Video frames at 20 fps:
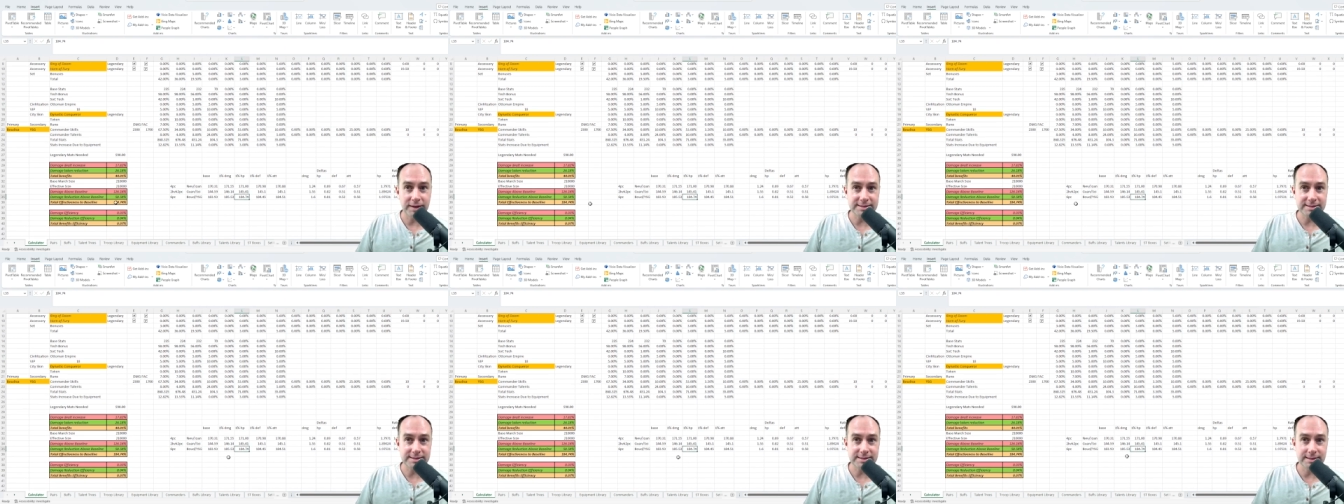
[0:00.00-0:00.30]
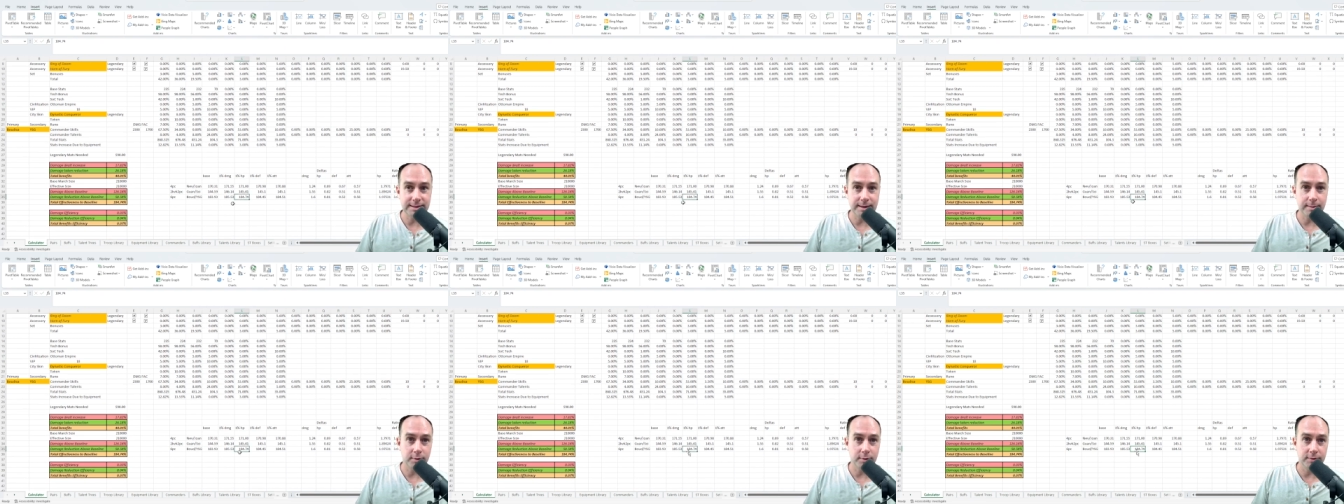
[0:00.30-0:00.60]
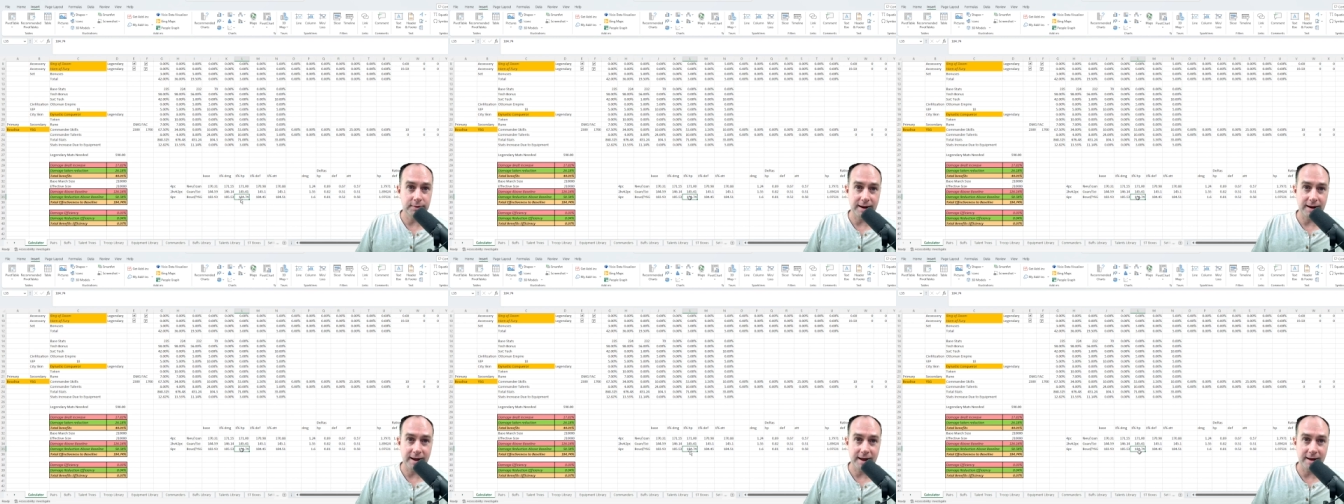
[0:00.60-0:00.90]
That's the
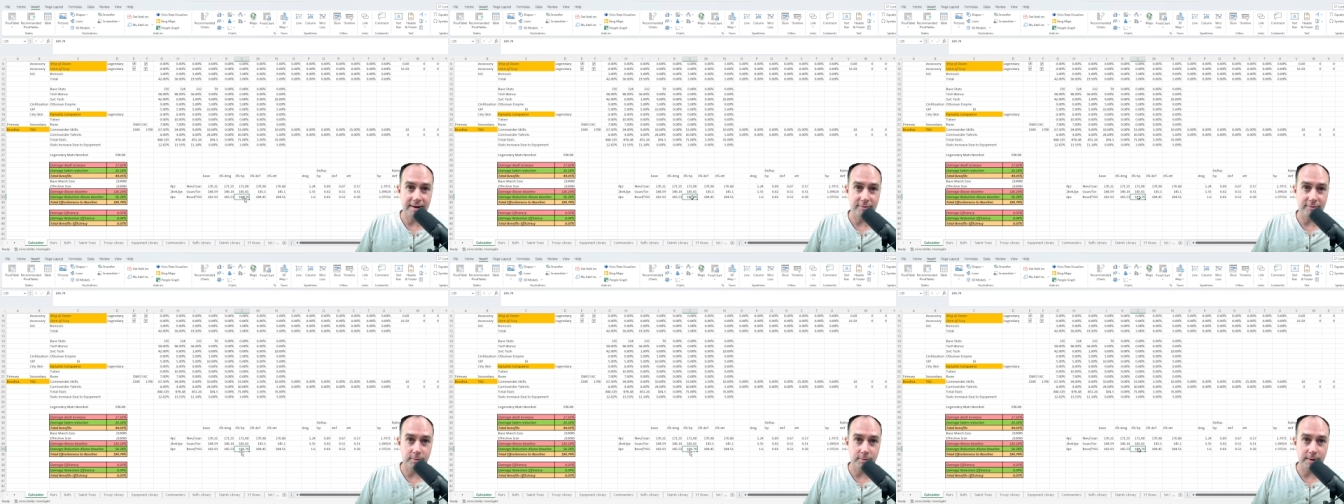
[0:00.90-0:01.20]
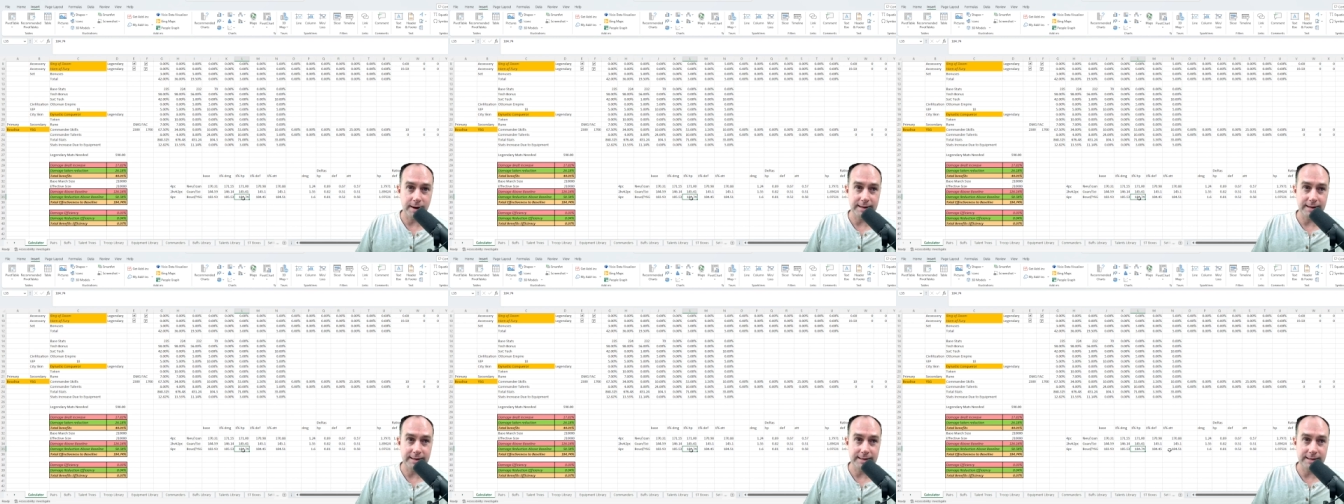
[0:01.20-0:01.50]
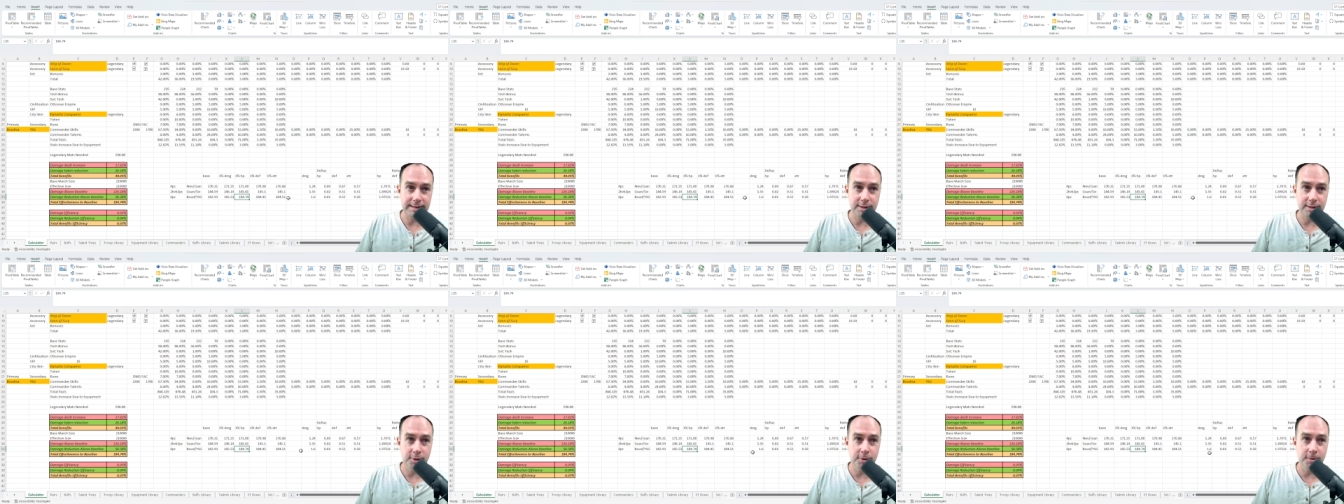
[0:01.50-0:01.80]
number that I have right
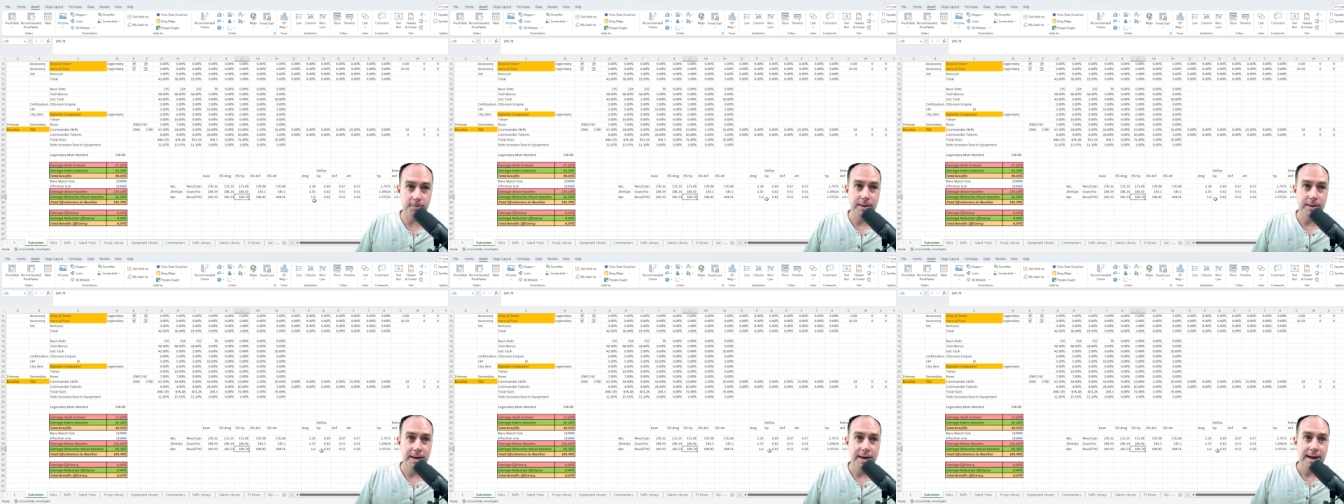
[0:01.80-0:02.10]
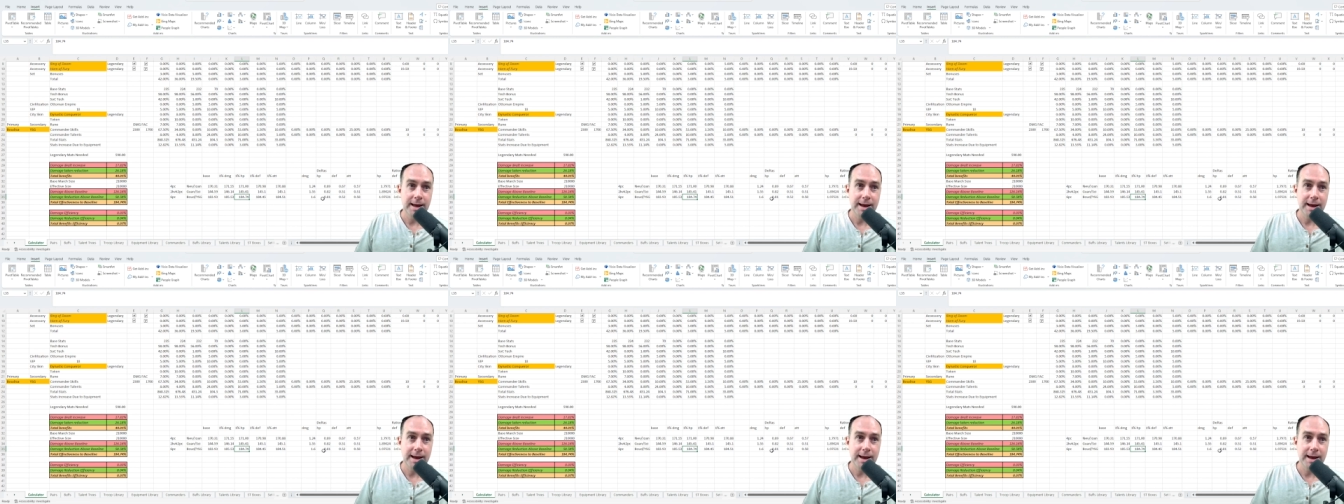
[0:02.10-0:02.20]
here.